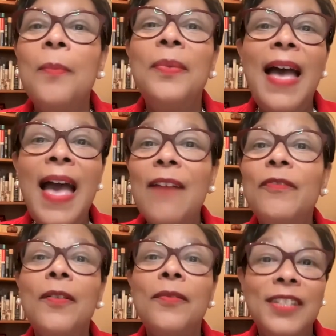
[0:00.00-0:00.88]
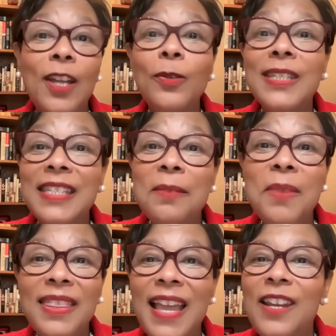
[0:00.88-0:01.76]
on behalf of Delta
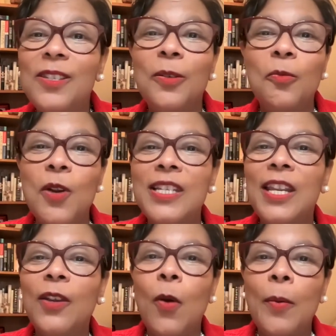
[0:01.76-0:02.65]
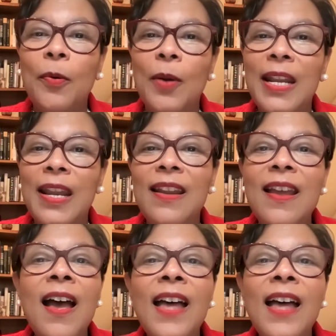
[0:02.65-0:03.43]
Sigma Theta Sorority Incorporated,